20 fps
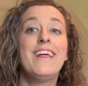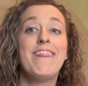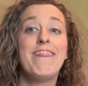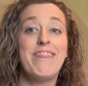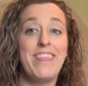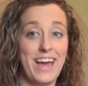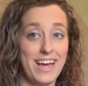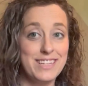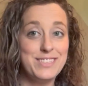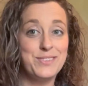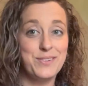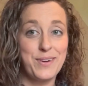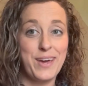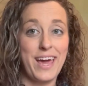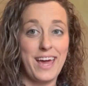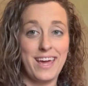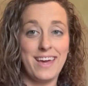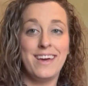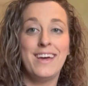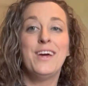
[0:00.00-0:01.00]
That's
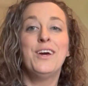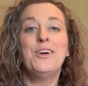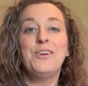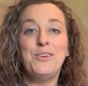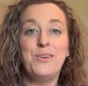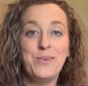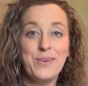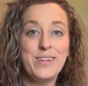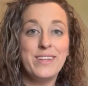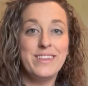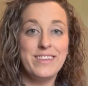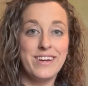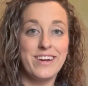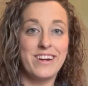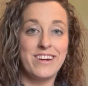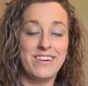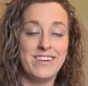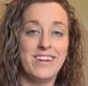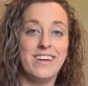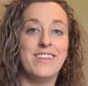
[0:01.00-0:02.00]
okay. You can
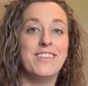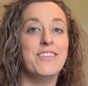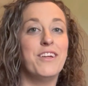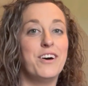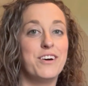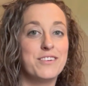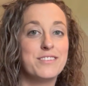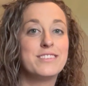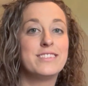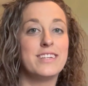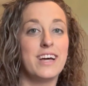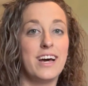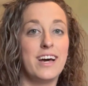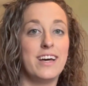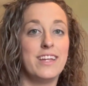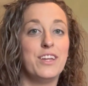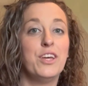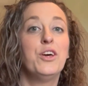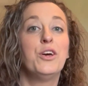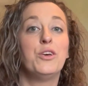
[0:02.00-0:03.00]
learn
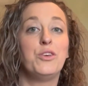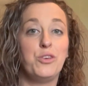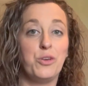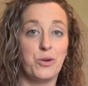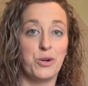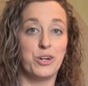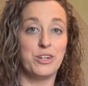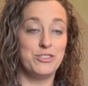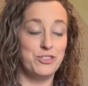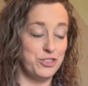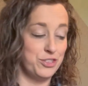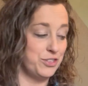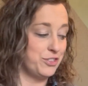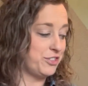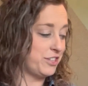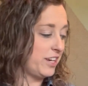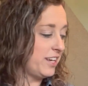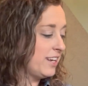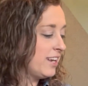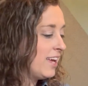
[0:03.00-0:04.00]
alongside your
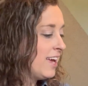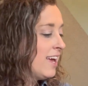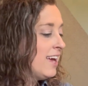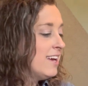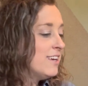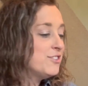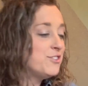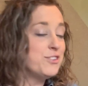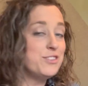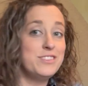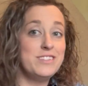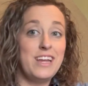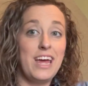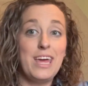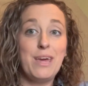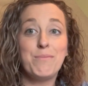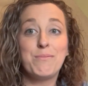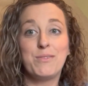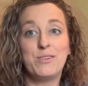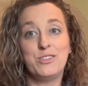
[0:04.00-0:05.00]
children. So today
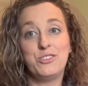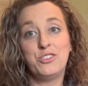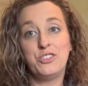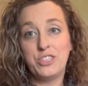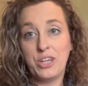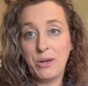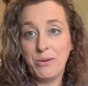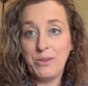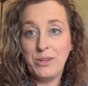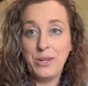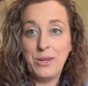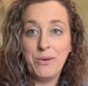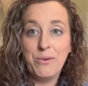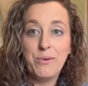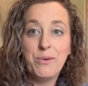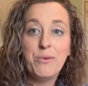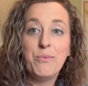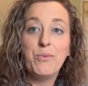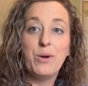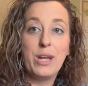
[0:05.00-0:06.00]
I want to show you
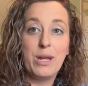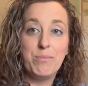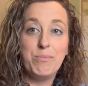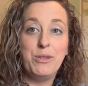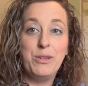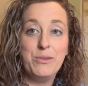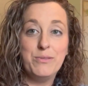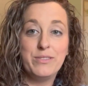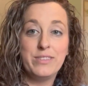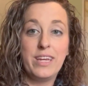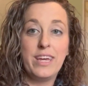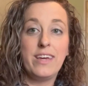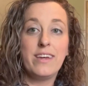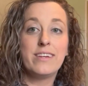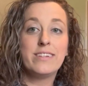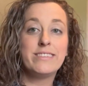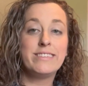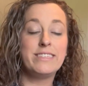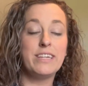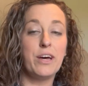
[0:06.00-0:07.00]
what I'm using.
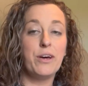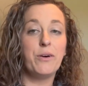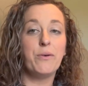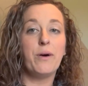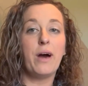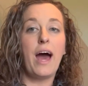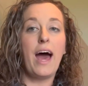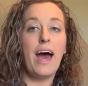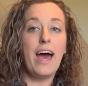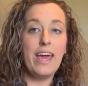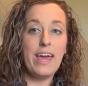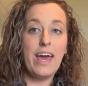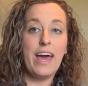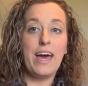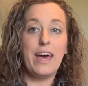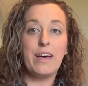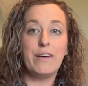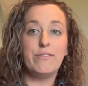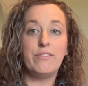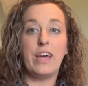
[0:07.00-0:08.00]
So I
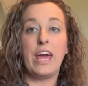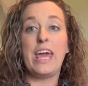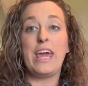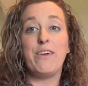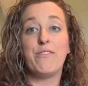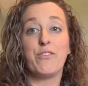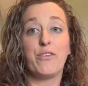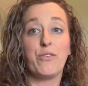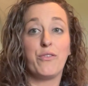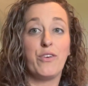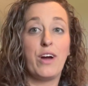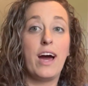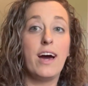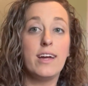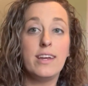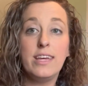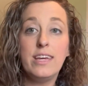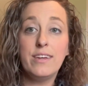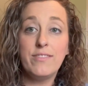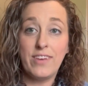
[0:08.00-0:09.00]
have a
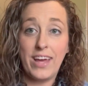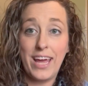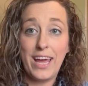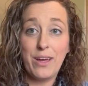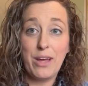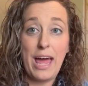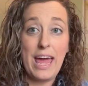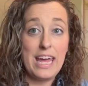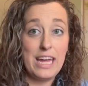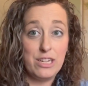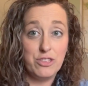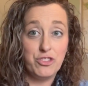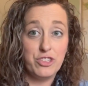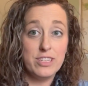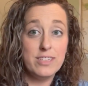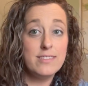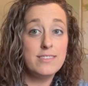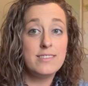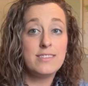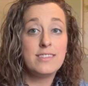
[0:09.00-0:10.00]
variety of ages.